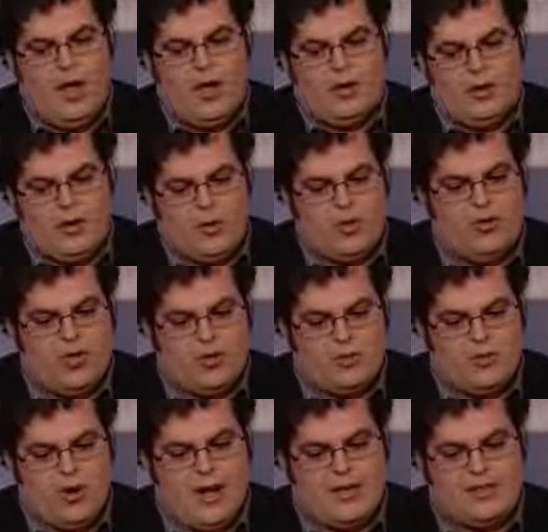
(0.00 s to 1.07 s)
during those
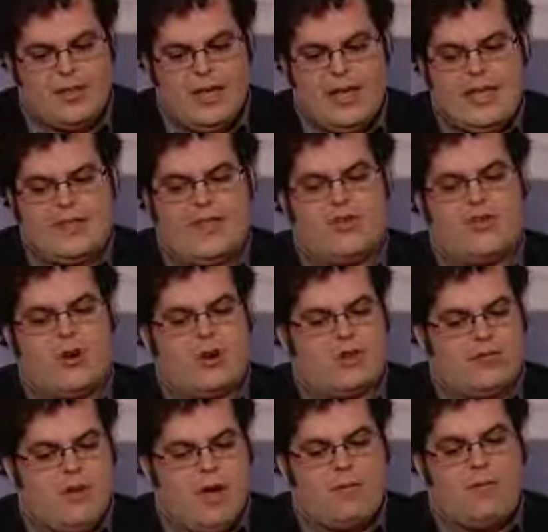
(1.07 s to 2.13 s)
breaks, they started
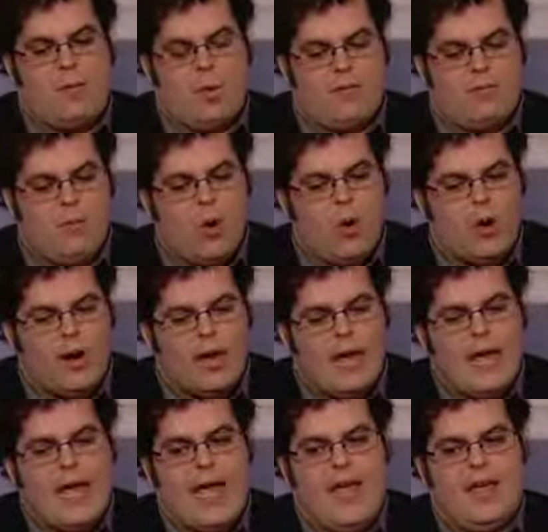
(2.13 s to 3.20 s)
to write more and more,
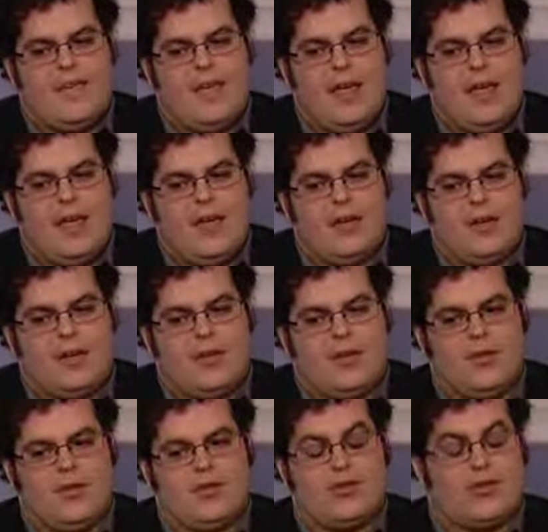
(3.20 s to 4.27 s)
and they
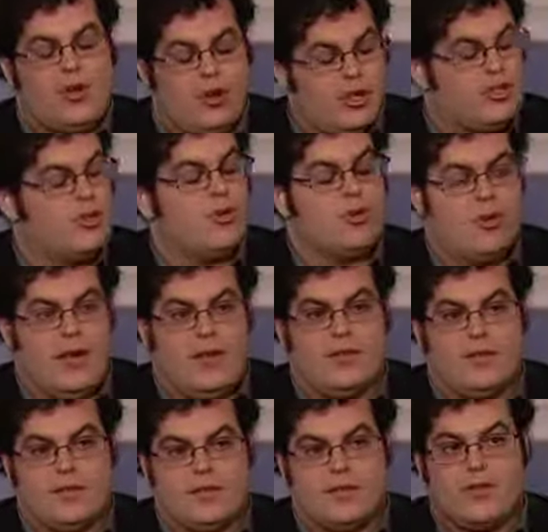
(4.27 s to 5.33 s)
started to create
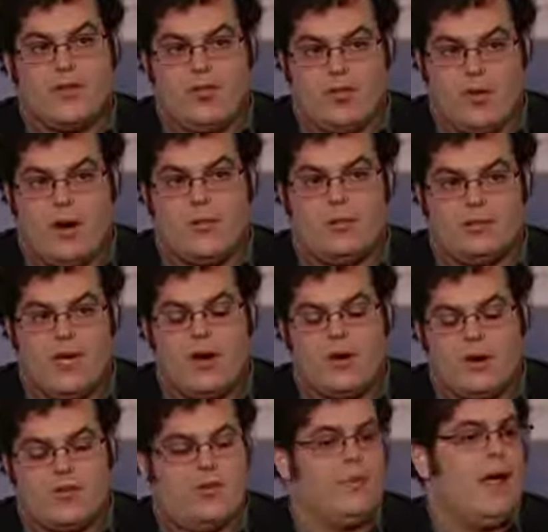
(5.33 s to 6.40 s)
this incredible
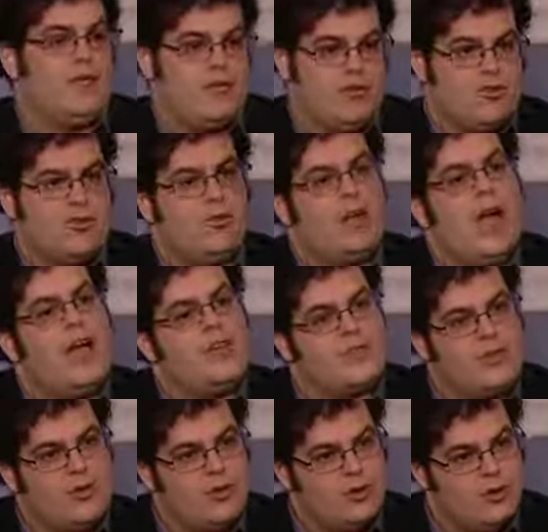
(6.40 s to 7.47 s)
narrative about these two guys
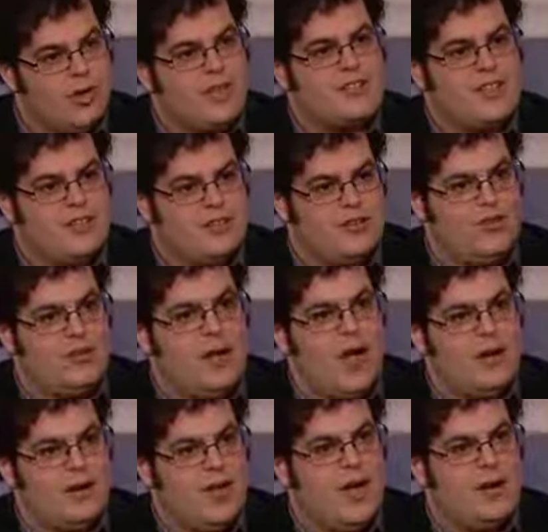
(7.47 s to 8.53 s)
who get sent to
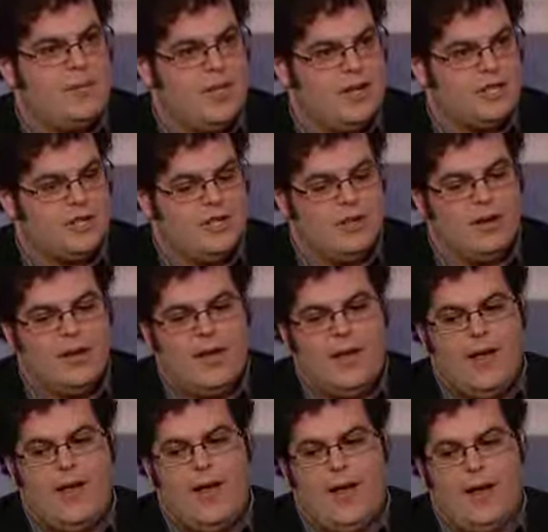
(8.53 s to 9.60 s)
Uganda on a mission,
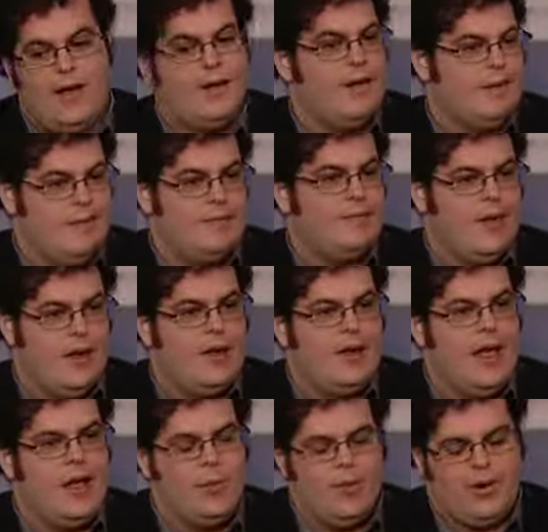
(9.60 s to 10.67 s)
and all
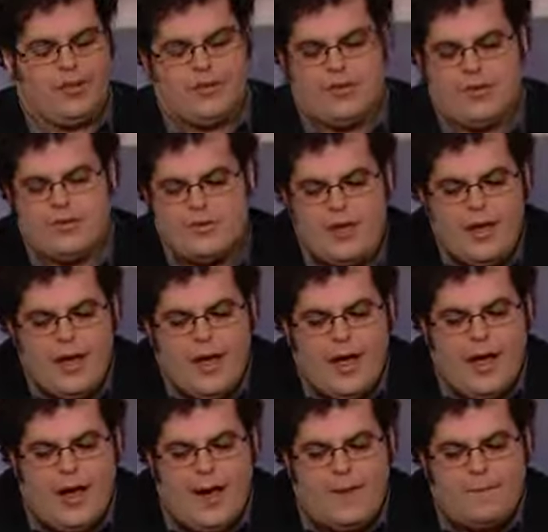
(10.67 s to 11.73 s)
hell breaks loose.
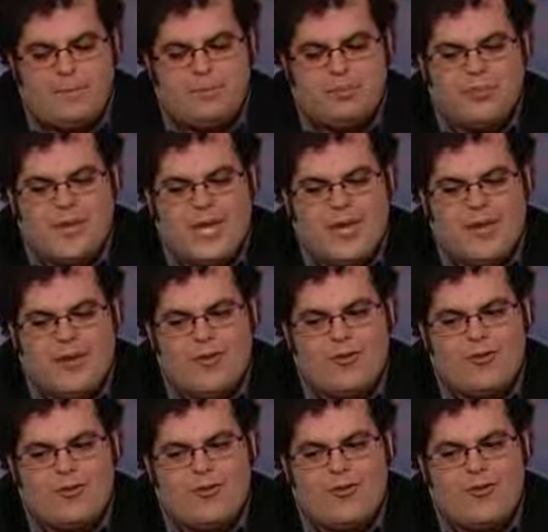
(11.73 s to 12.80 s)

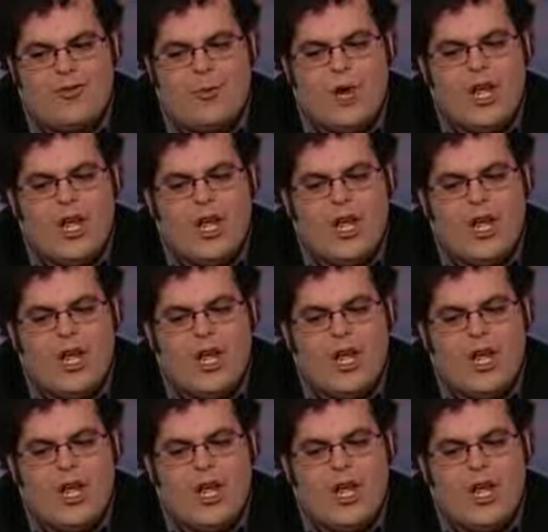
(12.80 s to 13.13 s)
We